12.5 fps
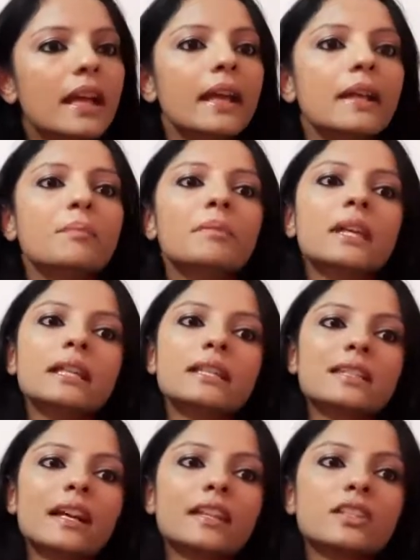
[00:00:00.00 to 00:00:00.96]
it
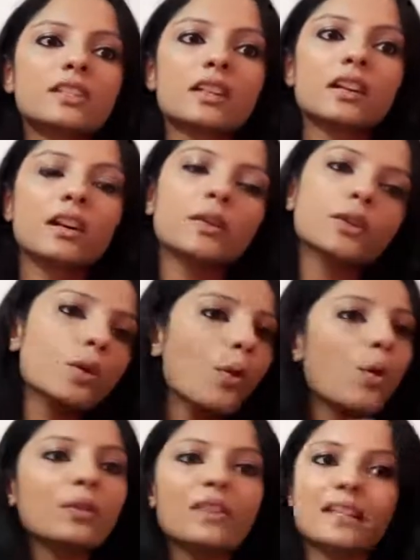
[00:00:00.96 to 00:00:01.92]
means that uh, you
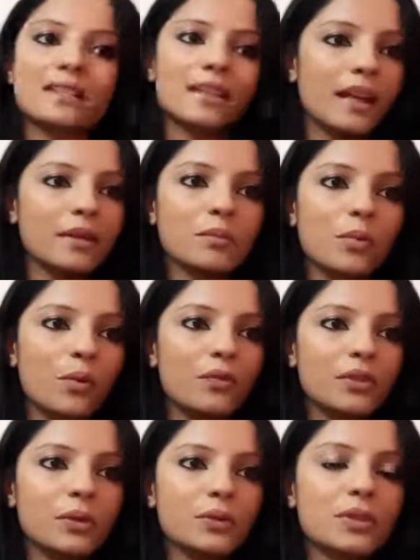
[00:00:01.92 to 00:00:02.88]
always get more
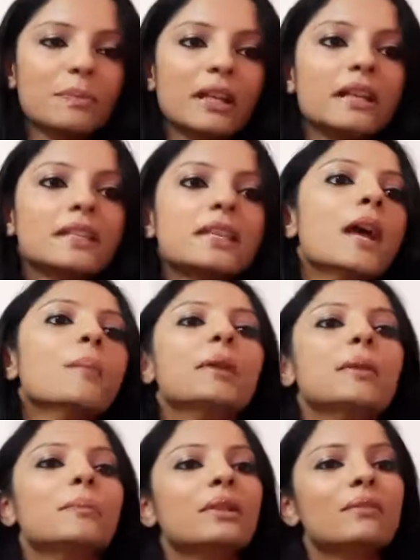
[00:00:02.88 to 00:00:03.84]
views because
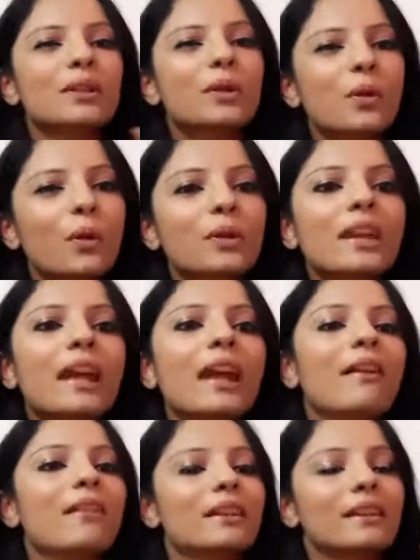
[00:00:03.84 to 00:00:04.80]
people will go
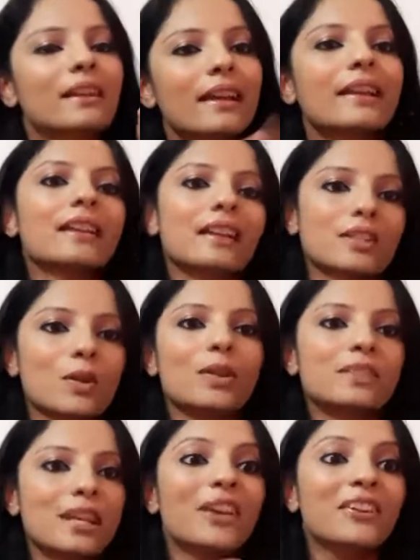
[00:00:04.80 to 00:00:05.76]
there and click it
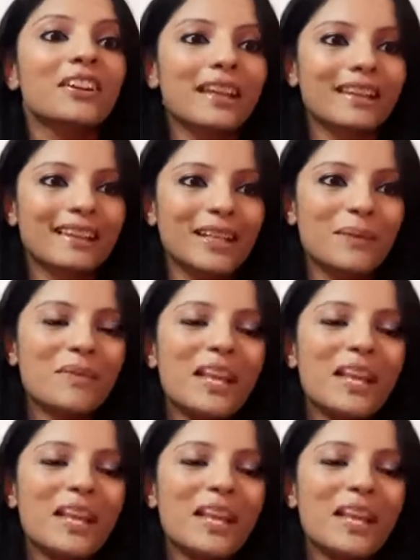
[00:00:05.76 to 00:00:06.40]
definitely.